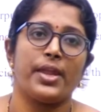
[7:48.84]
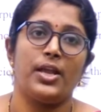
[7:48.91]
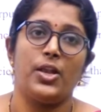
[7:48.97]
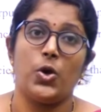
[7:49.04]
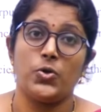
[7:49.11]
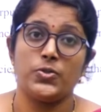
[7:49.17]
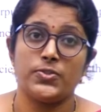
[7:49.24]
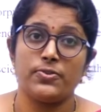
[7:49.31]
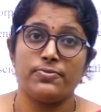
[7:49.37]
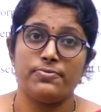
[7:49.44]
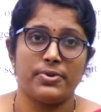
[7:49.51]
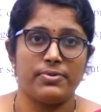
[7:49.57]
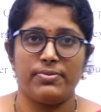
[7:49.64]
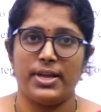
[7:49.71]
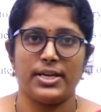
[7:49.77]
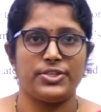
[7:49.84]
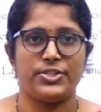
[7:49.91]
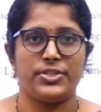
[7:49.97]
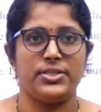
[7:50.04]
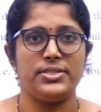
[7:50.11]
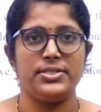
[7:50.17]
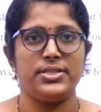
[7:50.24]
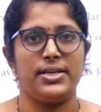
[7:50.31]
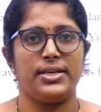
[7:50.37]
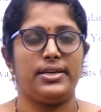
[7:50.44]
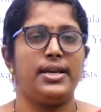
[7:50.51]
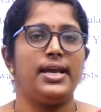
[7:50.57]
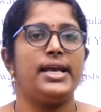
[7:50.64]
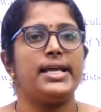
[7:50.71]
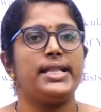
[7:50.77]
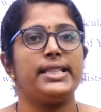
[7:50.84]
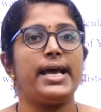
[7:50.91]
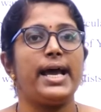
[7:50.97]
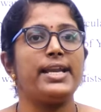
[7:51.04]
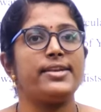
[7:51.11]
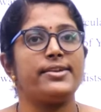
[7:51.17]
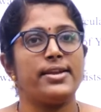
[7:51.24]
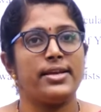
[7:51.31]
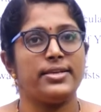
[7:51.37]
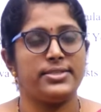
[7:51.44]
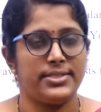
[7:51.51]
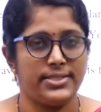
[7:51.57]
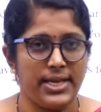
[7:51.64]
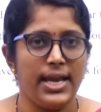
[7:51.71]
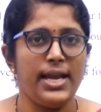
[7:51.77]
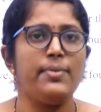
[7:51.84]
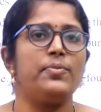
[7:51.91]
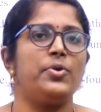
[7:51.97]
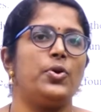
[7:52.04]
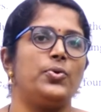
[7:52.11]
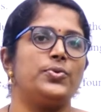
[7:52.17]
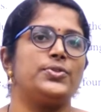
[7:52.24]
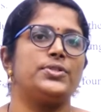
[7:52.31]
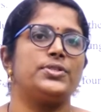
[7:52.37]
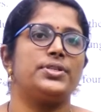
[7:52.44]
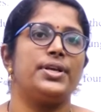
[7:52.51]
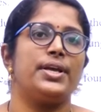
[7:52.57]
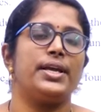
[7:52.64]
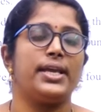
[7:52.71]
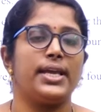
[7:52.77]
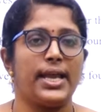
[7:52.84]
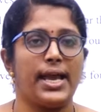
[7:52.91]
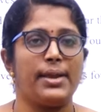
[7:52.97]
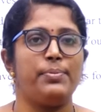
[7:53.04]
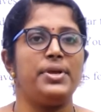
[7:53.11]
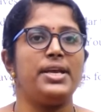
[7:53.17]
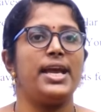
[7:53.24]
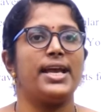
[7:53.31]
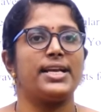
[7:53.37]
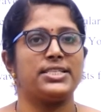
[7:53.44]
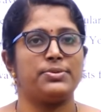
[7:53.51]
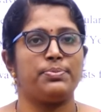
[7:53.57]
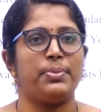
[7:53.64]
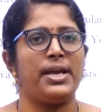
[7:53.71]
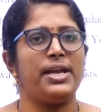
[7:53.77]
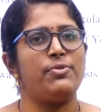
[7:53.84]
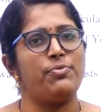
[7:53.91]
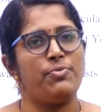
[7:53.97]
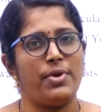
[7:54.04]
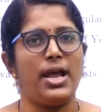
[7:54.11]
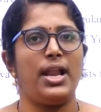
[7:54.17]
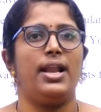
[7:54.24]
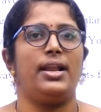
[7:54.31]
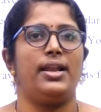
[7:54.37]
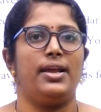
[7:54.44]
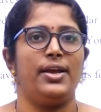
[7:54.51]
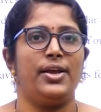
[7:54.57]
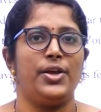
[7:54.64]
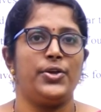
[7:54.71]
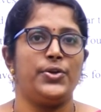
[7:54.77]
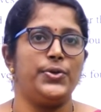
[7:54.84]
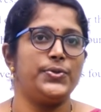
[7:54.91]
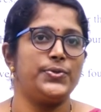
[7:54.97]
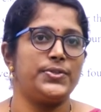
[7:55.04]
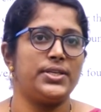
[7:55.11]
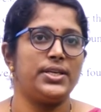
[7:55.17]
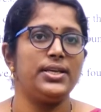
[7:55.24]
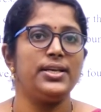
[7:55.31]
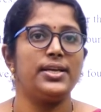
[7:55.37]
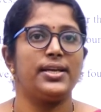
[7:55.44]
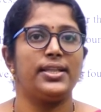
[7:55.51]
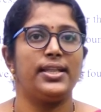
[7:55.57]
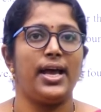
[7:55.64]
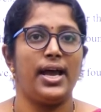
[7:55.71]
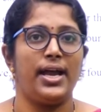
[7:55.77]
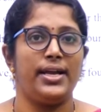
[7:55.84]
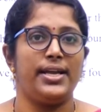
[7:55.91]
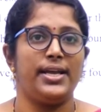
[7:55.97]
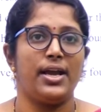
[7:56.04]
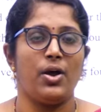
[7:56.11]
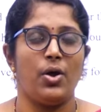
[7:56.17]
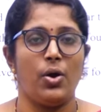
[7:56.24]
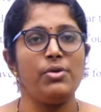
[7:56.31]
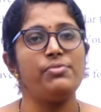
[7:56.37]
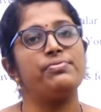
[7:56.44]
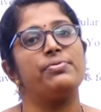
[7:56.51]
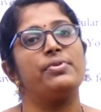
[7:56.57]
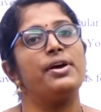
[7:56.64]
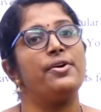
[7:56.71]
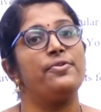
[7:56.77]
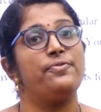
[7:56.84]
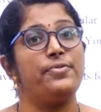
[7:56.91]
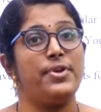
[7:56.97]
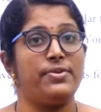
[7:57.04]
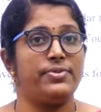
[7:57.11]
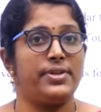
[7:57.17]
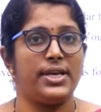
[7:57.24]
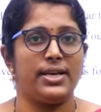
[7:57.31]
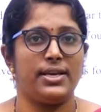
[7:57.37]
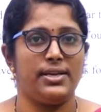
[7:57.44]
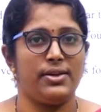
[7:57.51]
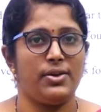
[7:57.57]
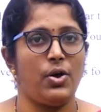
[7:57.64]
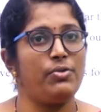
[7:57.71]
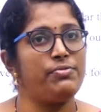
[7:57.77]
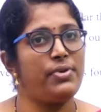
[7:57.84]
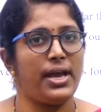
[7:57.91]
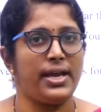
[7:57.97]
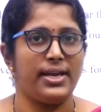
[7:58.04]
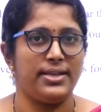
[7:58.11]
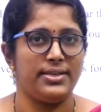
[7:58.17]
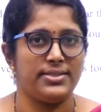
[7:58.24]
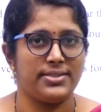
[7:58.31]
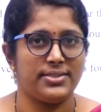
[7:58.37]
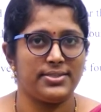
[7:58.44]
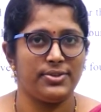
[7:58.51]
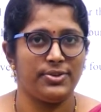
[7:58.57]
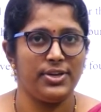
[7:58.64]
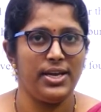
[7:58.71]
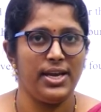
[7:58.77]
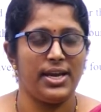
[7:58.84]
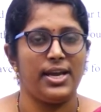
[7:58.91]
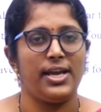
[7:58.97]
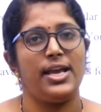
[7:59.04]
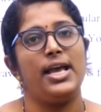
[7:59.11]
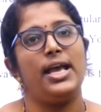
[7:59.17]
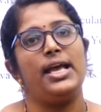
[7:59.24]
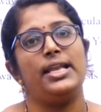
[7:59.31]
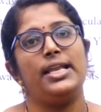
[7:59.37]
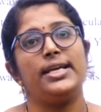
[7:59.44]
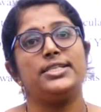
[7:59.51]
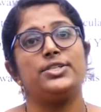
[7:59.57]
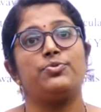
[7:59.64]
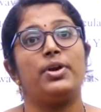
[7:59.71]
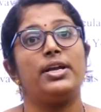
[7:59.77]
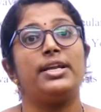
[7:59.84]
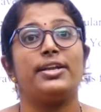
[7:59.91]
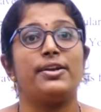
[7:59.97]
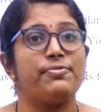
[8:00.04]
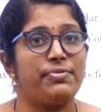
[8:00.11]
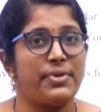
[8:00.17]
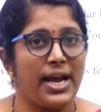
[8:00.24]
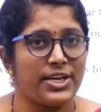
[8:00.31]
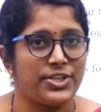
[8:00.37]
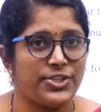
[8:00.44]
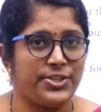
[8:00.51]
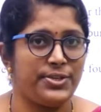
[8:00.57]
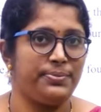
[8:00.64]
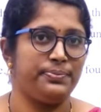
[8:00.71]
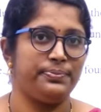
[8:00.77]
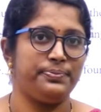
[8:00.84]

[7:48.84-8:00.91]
Laws of reflection, isn't it? That same laws can be explained well using the idea of wave theory of Huygens. Okay. Next one refraction.